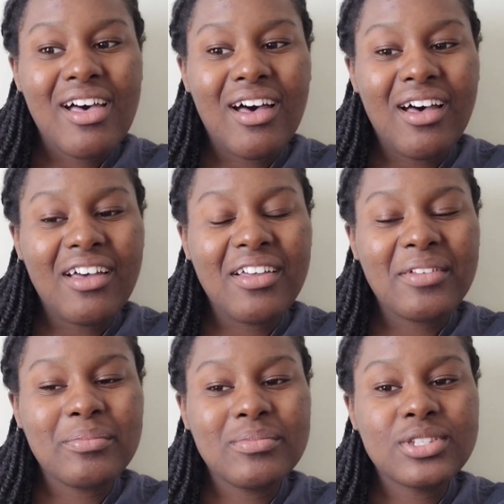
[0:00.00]

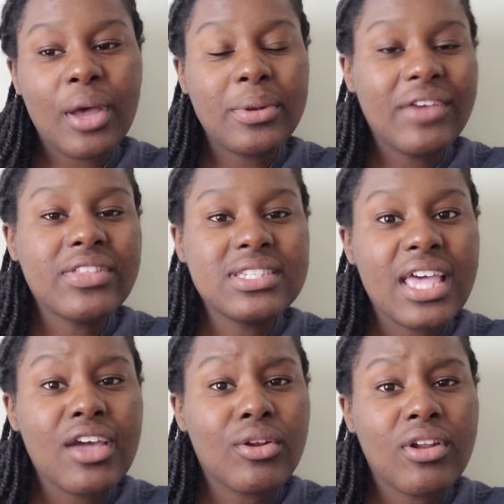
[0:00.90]
Um, so I would definitely
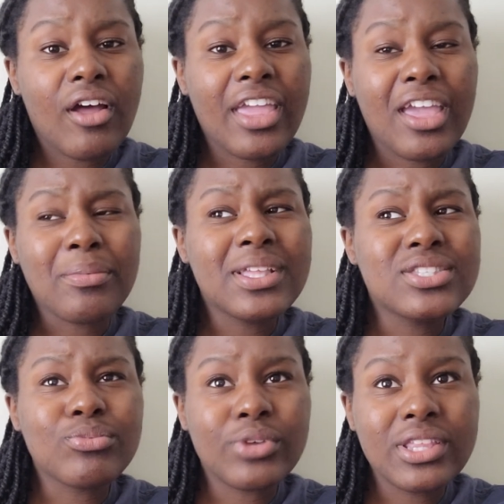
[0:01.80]
say go to Dawg Camp.
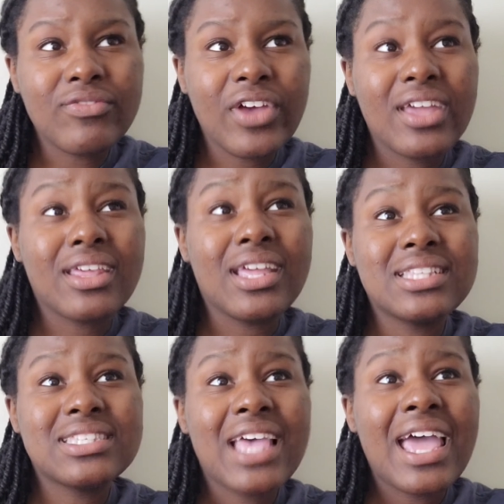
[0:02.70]
It's really fun.
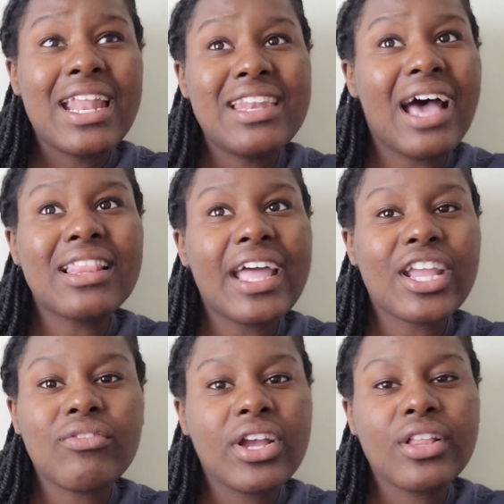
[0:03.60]
It's not like
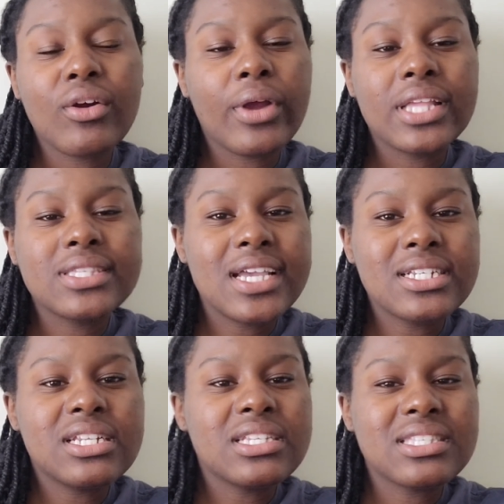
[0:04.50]
your regular
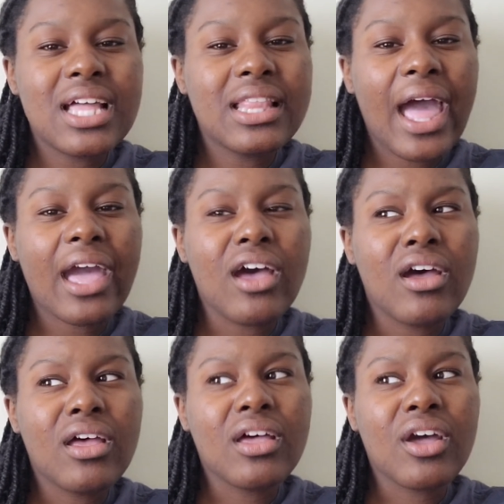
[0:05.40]
orientation. It's not like
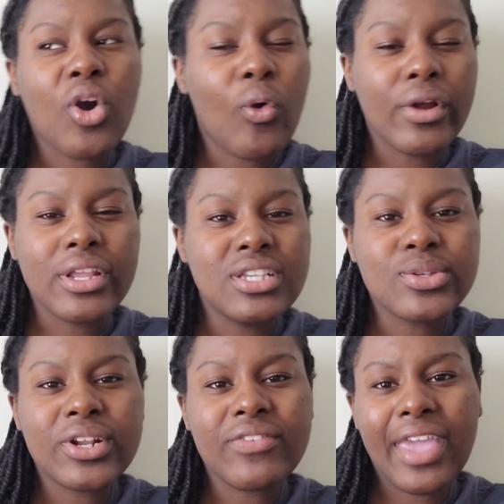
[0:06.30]
a corny
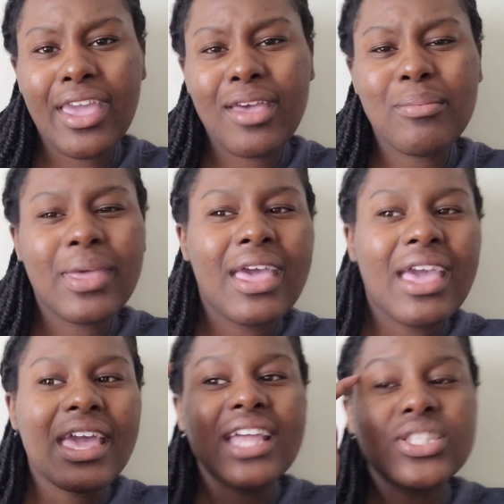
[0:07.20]
sort of camp.
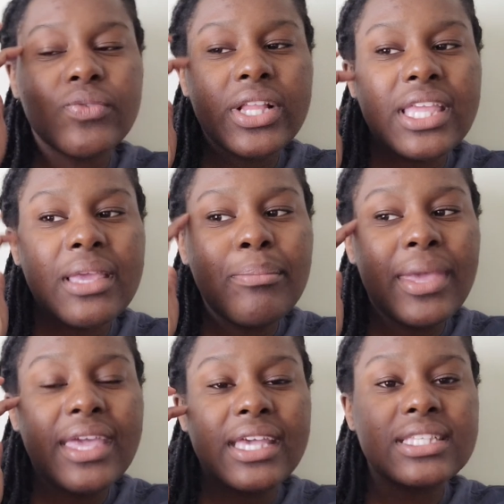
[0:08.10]
It's really
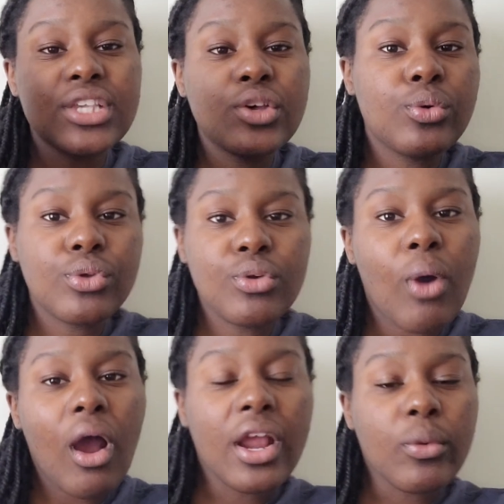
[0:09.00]
big into who you
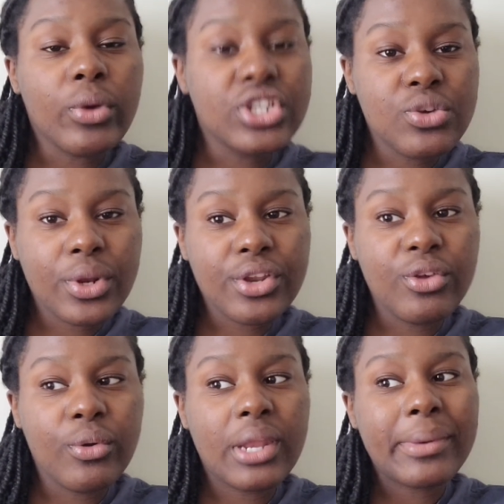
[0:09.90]
are and what you want to
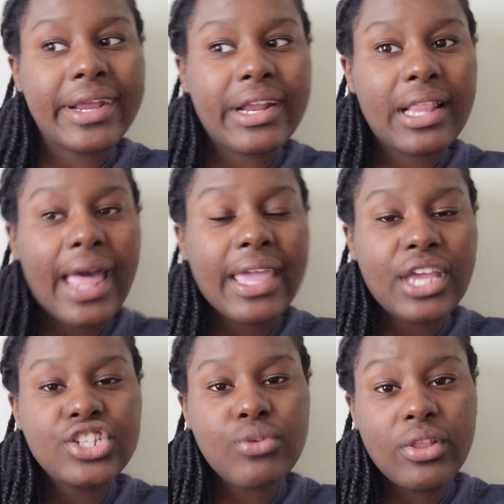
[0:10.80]
do. And we're here to like
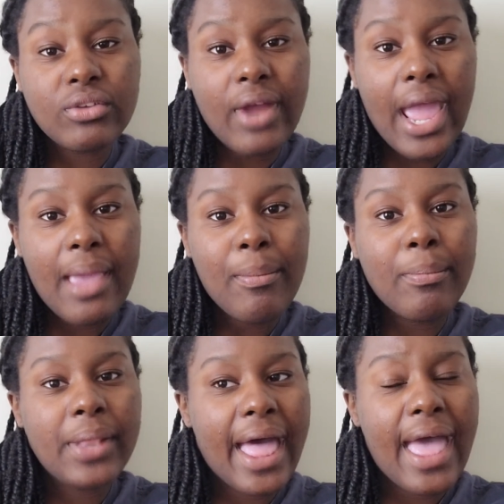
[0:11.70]
get you on the right
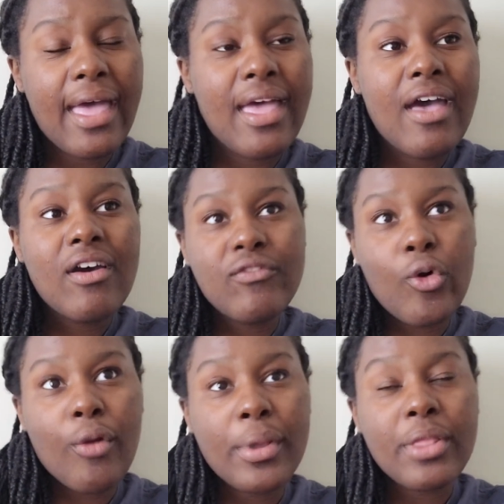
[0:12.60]

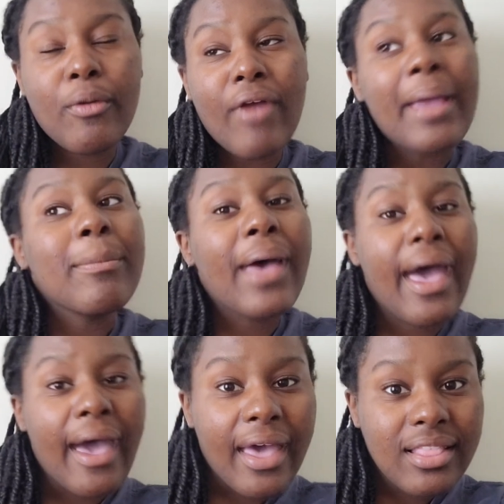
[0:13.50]
platform or the right
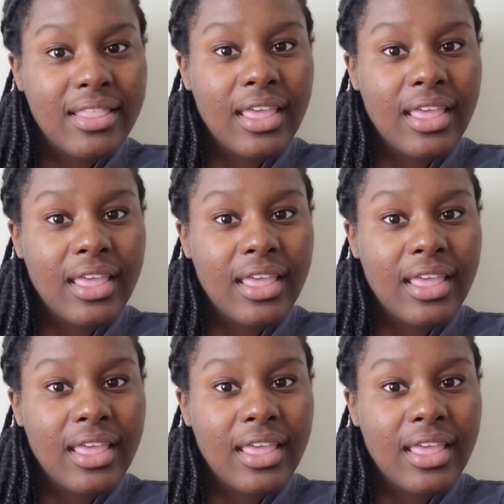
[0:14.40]
path